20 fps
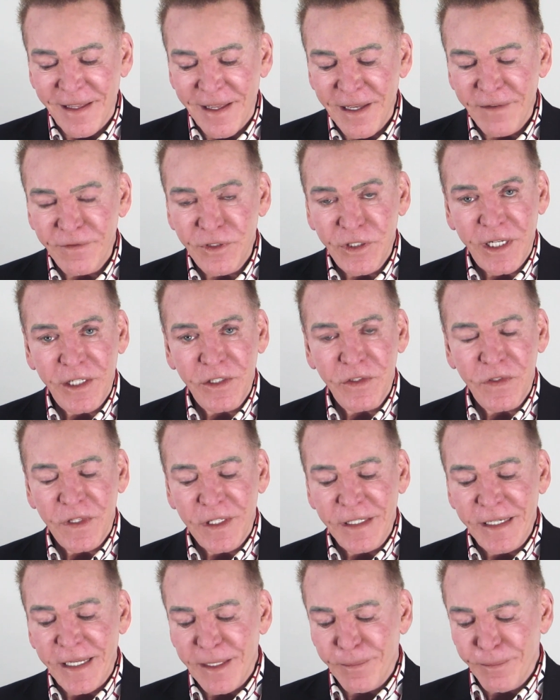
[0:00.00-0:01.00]
I've changed
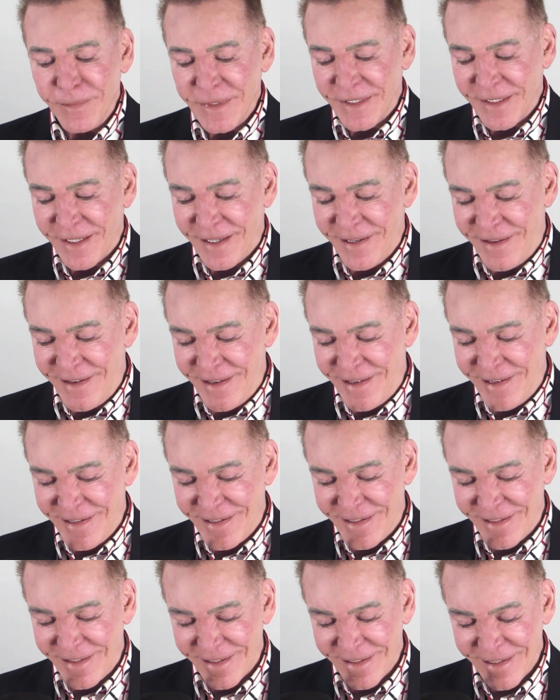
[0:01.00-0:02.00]
the names.
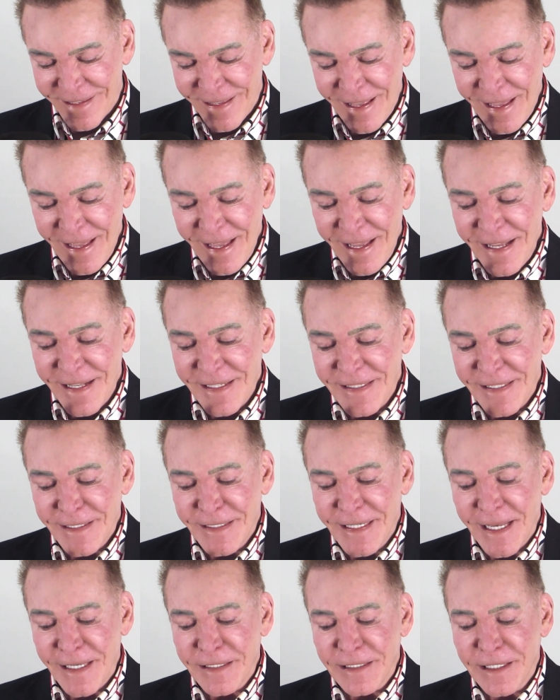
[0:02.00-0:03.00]
It's a
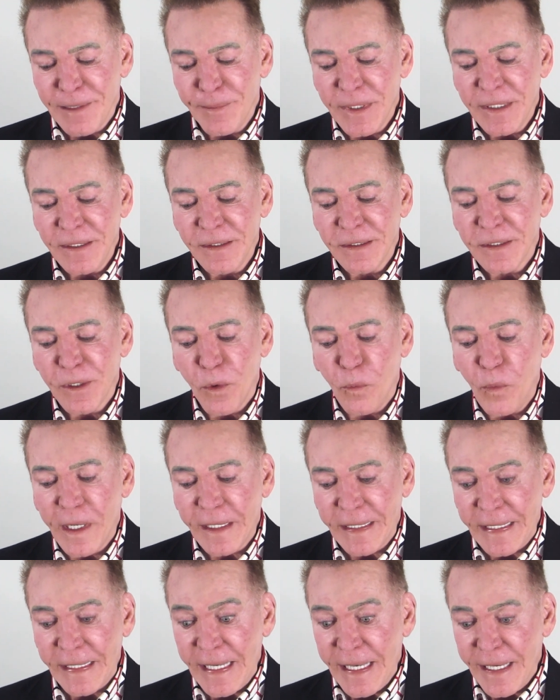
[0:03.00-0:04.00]
testament to
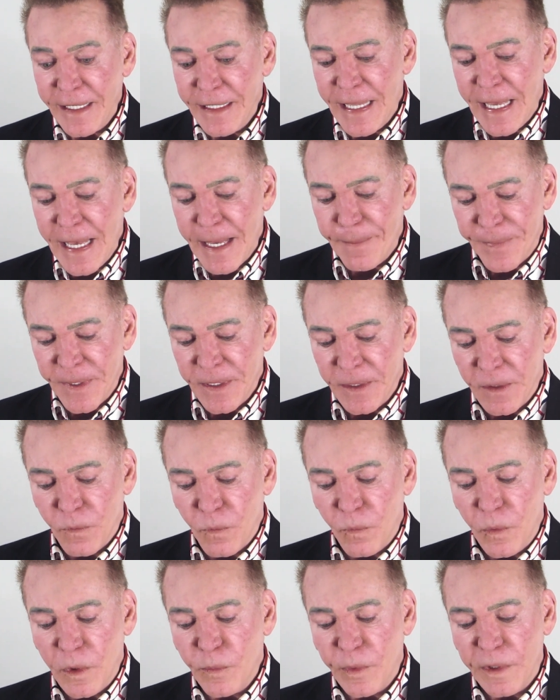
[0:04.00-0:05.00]
what can happen
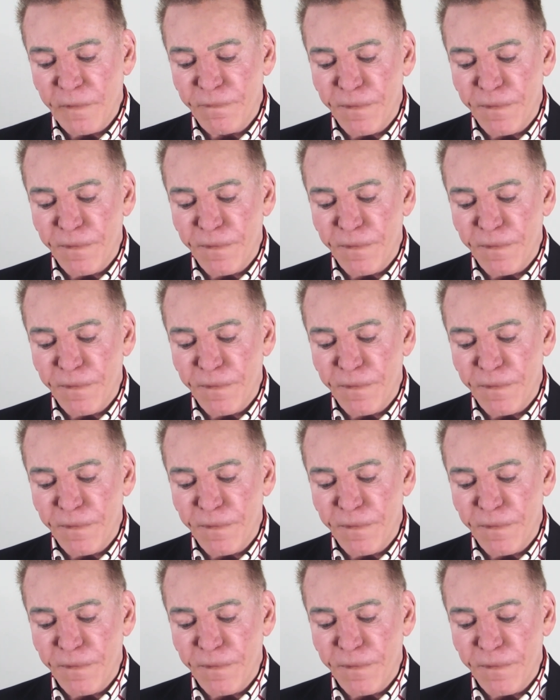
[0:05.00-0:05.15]
when we